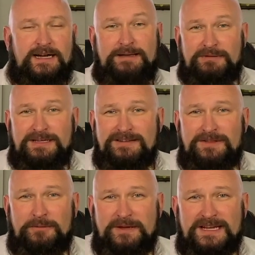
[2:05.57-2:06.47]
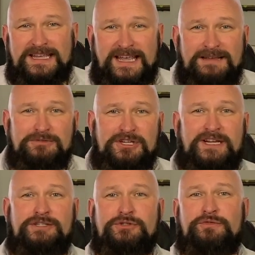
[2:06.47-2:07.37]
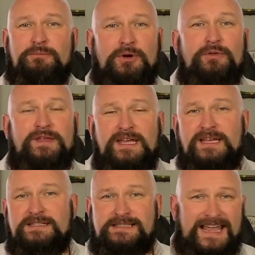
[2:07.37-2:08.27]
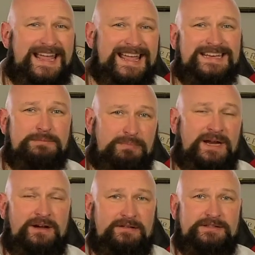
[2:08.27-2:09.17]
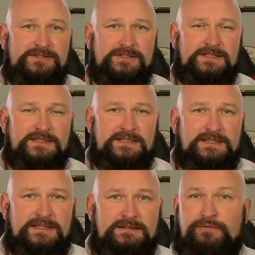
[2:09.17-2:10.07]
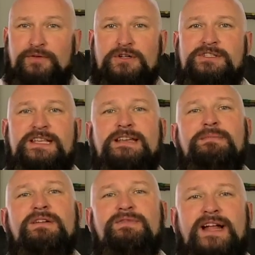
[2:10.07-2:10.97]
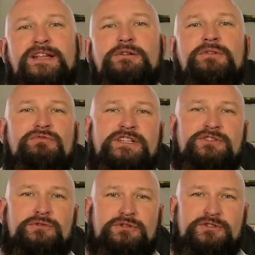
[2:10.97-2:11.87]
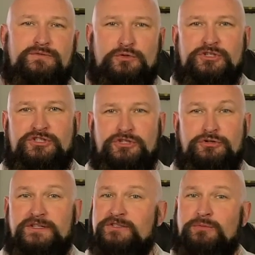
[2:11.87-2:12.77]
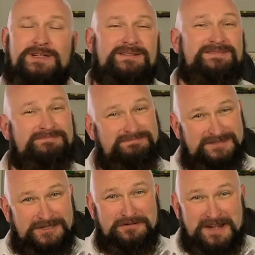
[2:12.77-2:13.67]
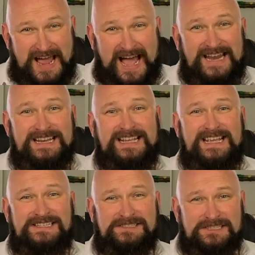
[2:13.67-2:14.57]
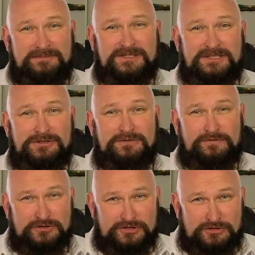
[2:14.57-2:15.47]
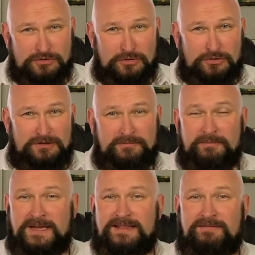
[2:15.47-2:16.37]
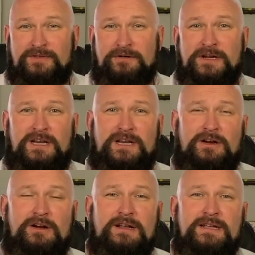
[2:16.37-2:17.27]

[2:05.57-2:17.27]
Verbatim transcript: I believe they'll be a game changer for both kids and parents. First, they can be a valuable resource for students. Well, they're not a substitute for school. Let me make that very clear.